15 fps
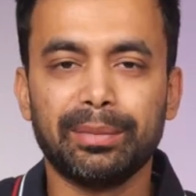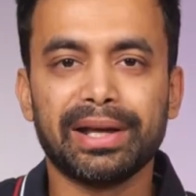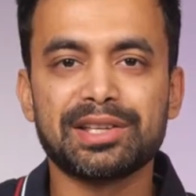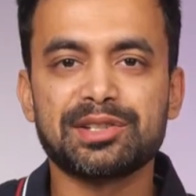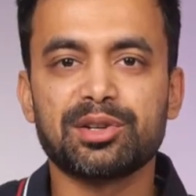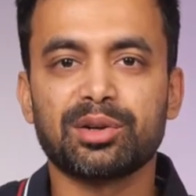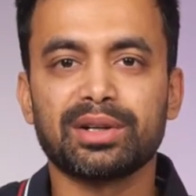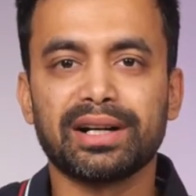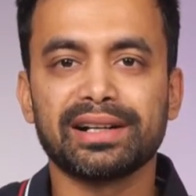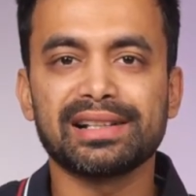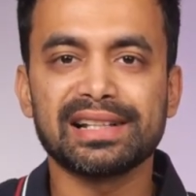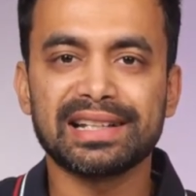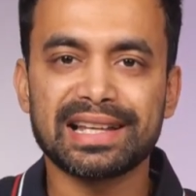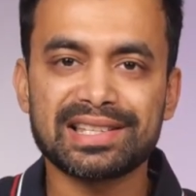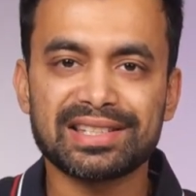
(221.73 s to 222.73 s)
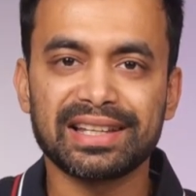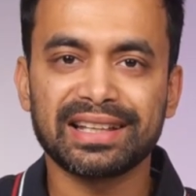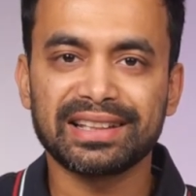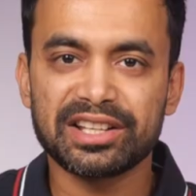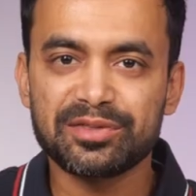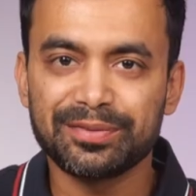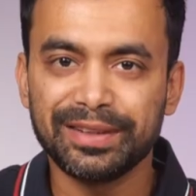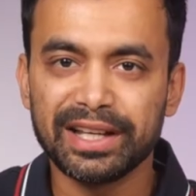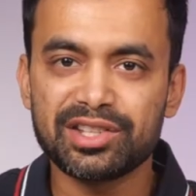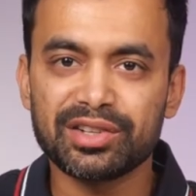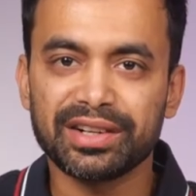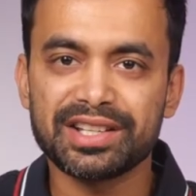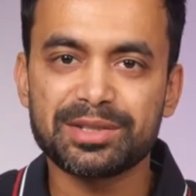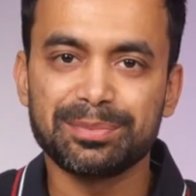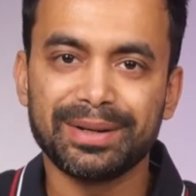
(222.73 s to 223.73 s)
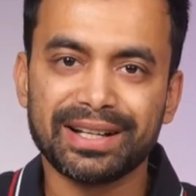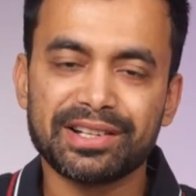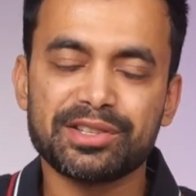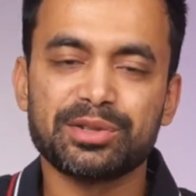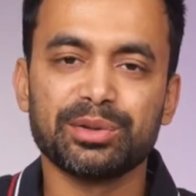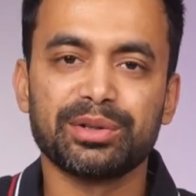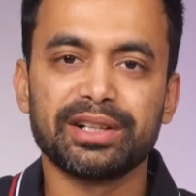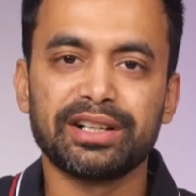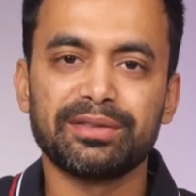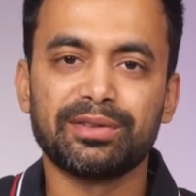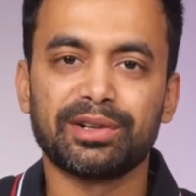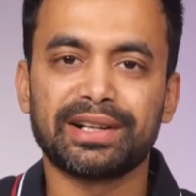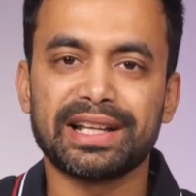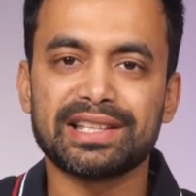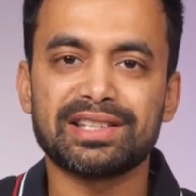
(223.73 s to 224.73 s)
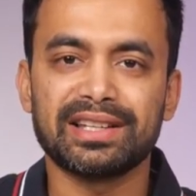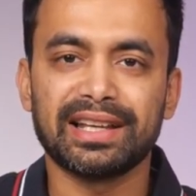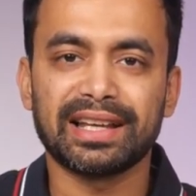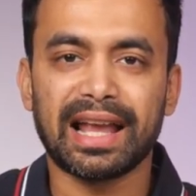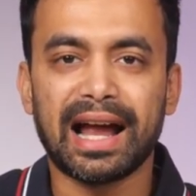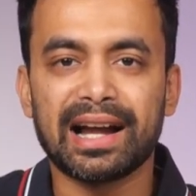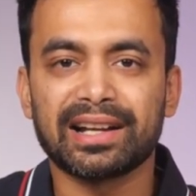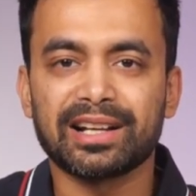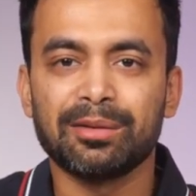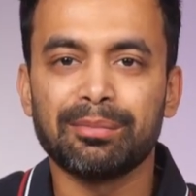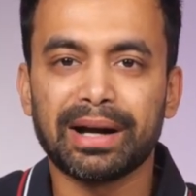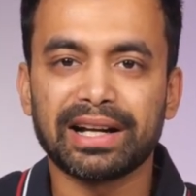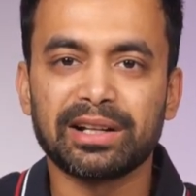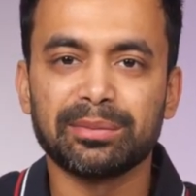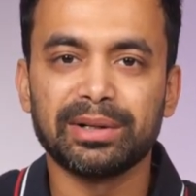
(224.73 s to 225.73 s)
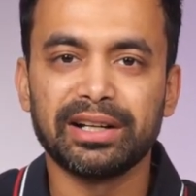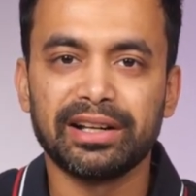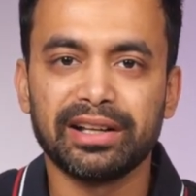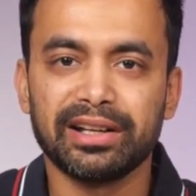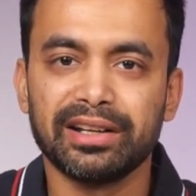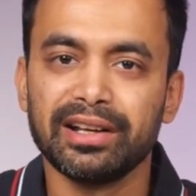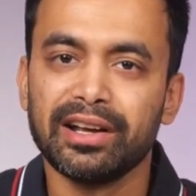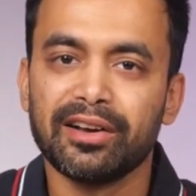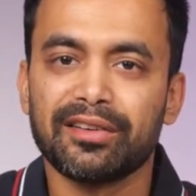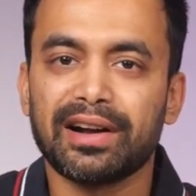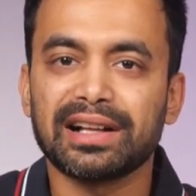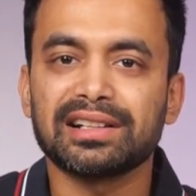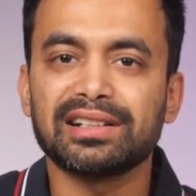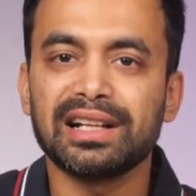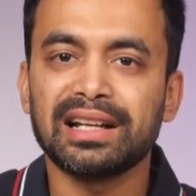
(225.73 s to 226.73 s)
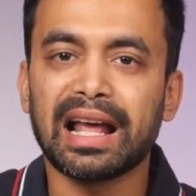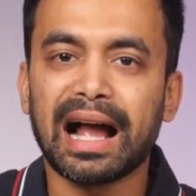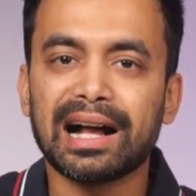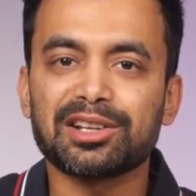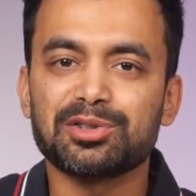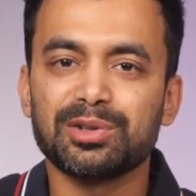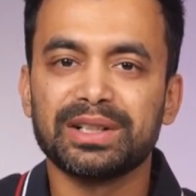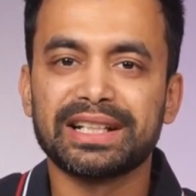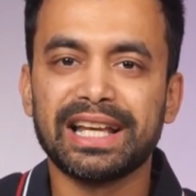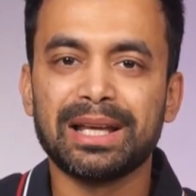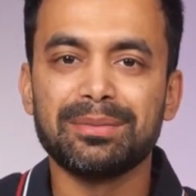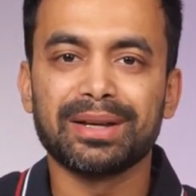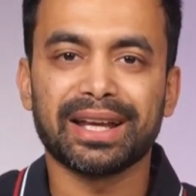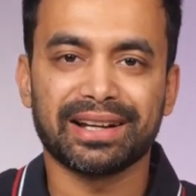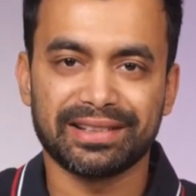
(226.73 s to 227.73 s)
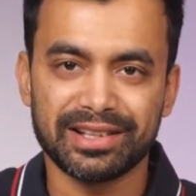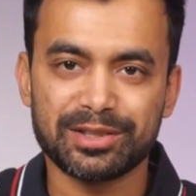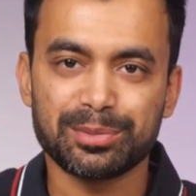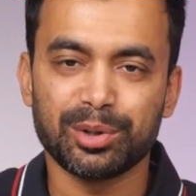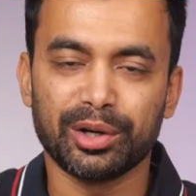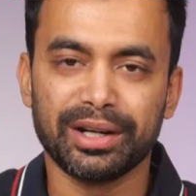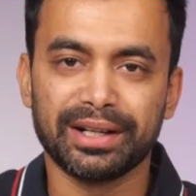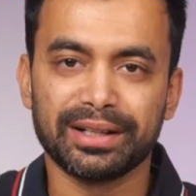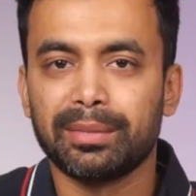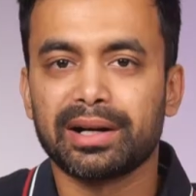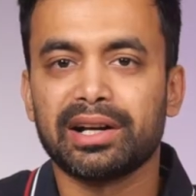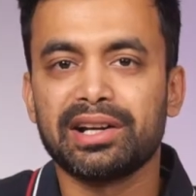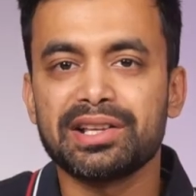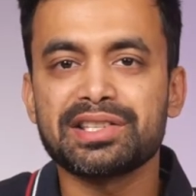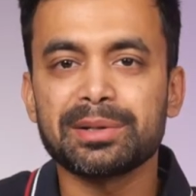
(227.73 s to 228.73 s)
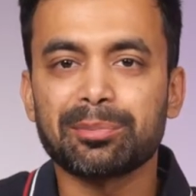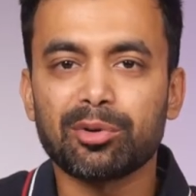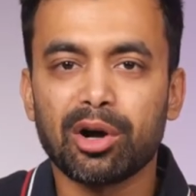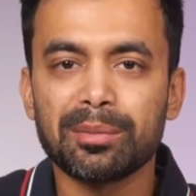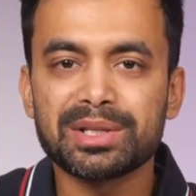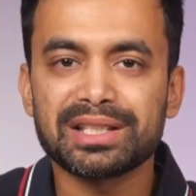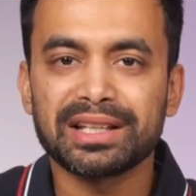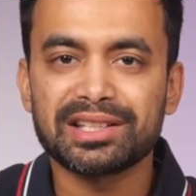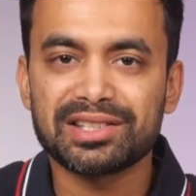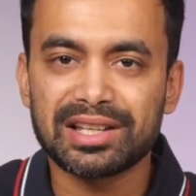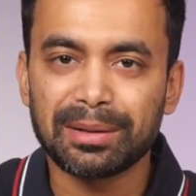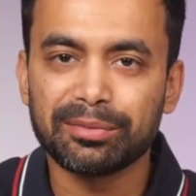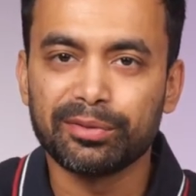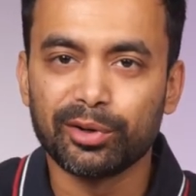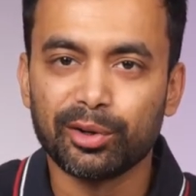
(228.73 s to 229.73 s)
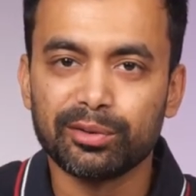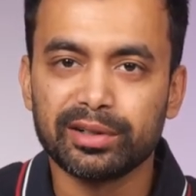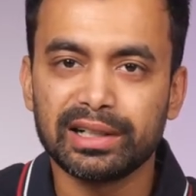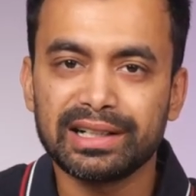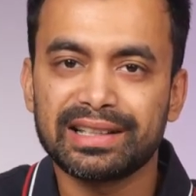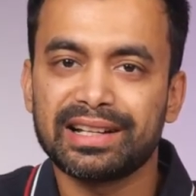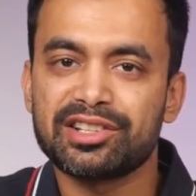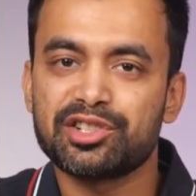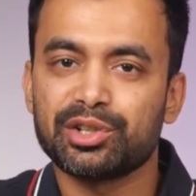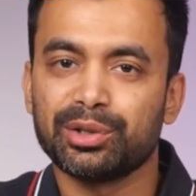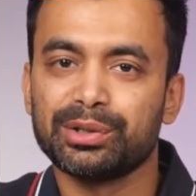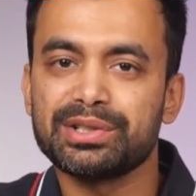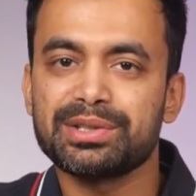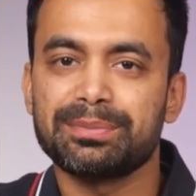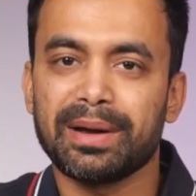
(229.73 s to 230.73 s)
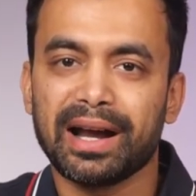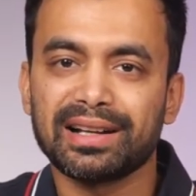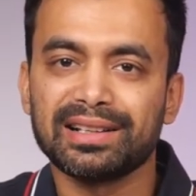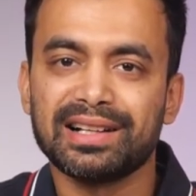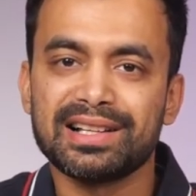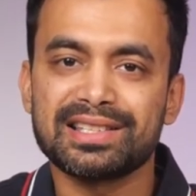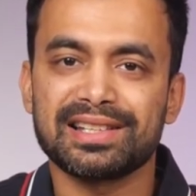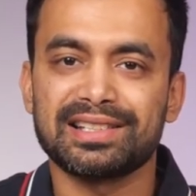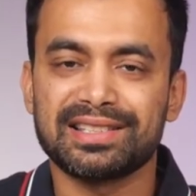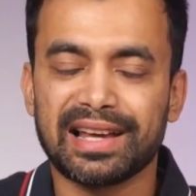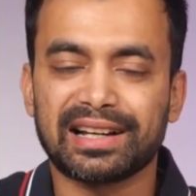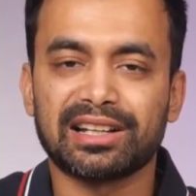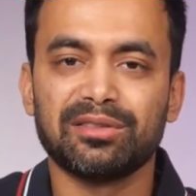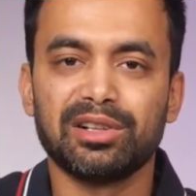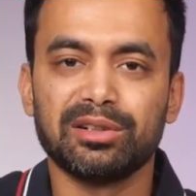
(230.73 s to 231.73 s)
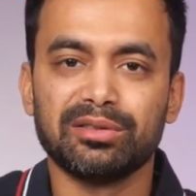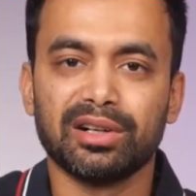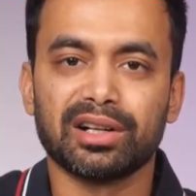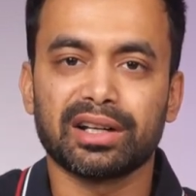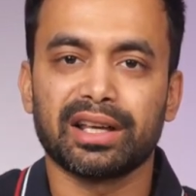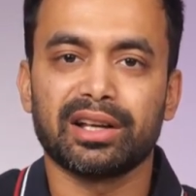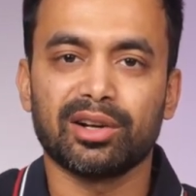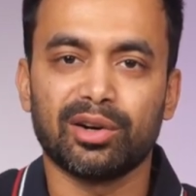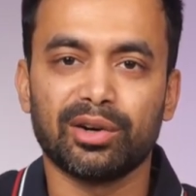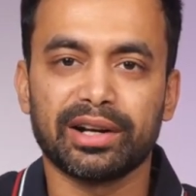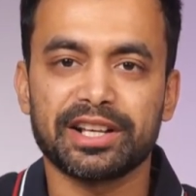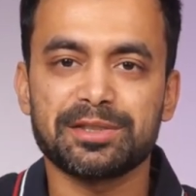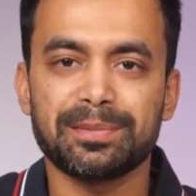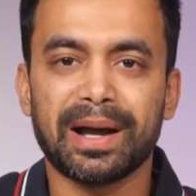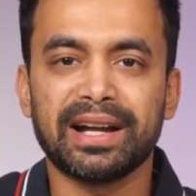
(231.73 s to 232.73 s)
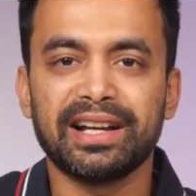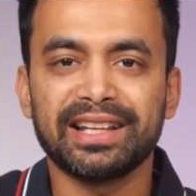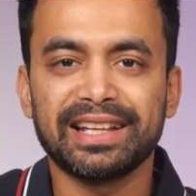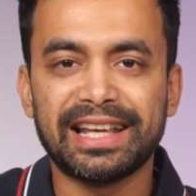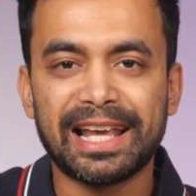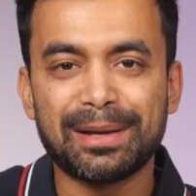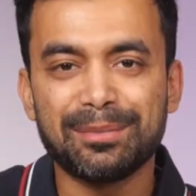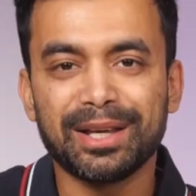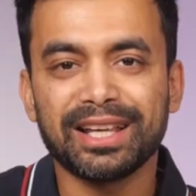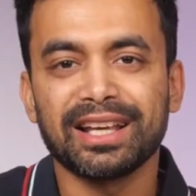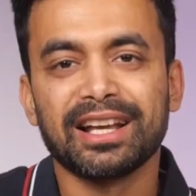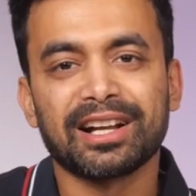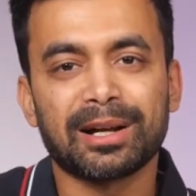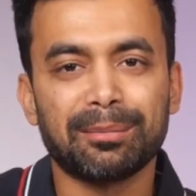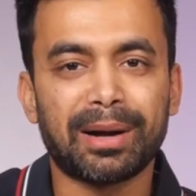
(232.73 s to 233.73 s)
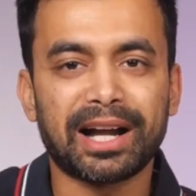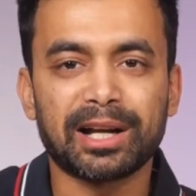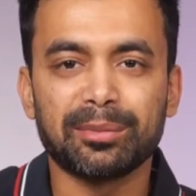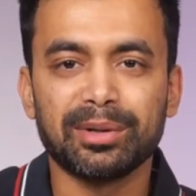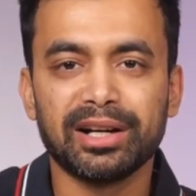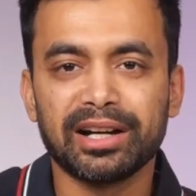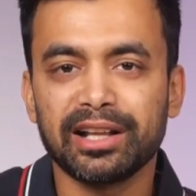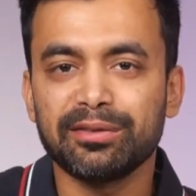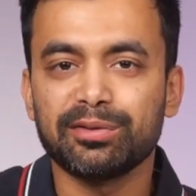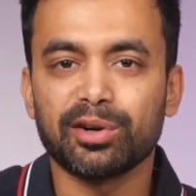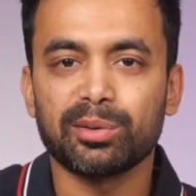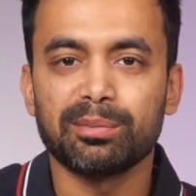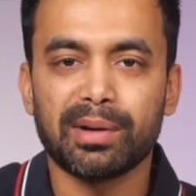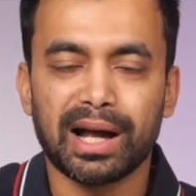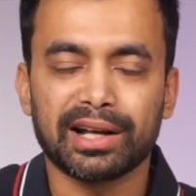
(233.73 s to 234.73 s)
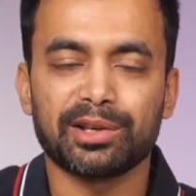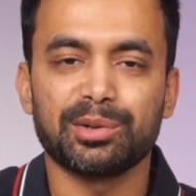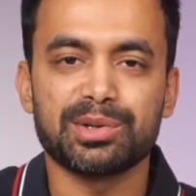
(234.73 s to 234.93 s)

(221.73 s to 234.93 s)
Based on early testing, this feature is better suited for testing and compatibility rather than actual gaming at this point. But it is a promising step forward that shows Parallels is actively working on expanding gaming compatibility for Mac